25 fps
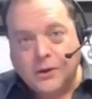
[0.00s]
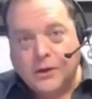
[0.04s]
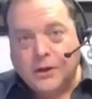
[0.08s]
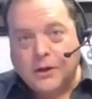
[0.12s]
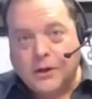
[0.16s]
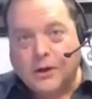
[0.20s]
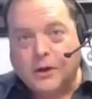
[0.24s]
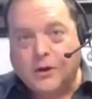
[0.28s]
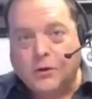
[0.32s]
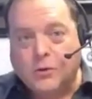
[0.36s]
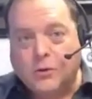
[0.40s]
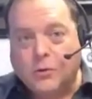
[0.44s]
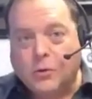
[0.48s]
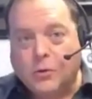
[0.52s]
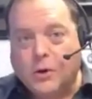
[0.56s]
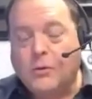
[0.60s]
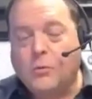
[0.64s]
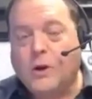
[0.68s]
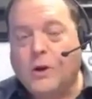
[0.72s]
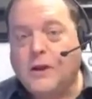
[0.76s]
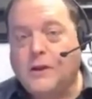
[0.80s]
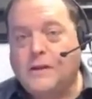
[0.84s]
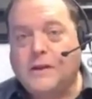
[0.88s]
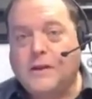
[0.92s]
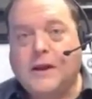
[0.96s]
a great
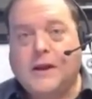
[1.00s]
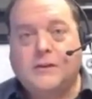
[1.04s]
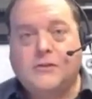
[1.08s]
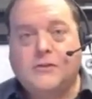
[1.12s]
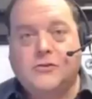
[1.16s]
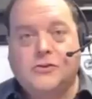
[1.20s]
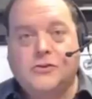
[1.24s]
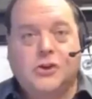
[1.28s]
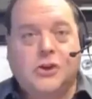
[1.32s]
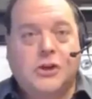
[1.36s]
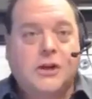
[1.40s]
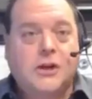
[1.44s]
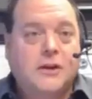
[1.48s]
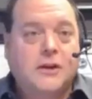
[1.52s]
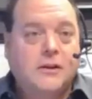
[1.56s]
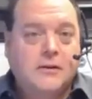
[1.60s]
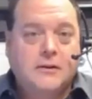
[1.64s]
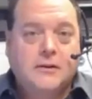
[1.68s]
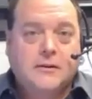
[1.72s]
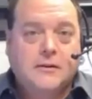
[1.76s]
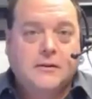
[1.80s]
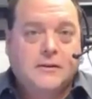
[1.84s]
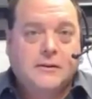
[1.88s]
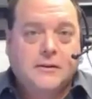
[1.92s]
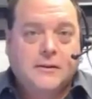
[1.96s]
way to actually
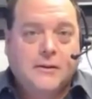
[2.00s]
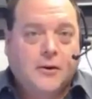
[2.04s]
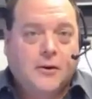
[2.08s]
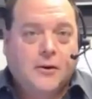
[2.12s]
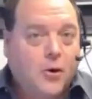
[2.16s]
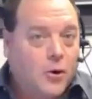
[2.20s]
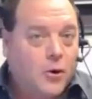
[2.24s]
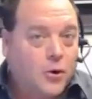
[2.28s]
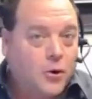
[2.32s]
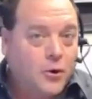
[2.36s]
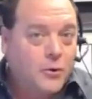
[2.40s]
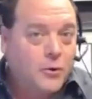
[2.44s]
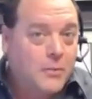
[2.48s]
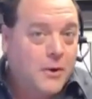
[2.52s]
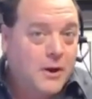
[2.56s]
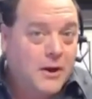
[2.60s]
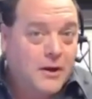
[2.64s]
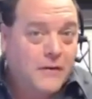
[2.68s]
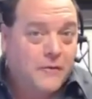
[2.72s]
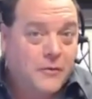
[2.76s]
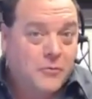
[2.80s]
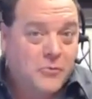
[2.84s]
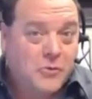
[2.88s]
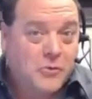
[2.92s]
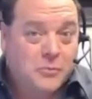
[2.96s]
earn
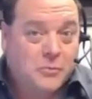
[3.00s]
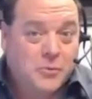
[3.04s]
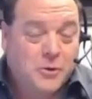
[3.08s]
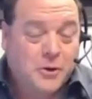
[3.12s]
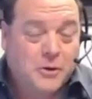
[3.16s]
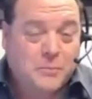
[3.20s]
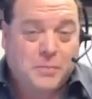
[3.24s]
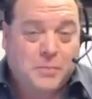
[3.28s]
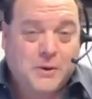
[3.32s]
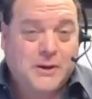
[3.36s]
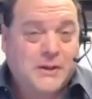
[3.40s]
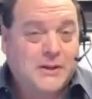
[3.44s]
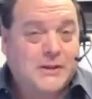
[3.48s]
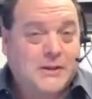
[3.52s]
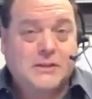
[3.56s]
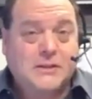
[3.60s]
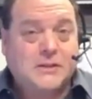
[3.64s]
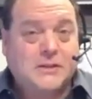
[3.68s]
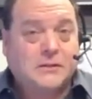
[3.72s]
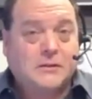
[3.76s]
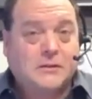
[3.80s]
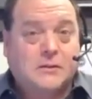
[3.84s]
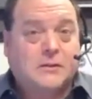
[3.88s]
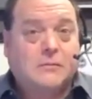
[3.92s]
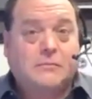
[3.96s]
money from your book
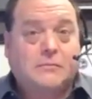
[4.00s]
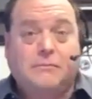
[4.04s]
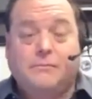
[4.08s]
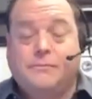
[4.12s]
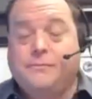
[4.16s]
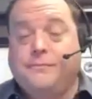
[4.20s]
because you,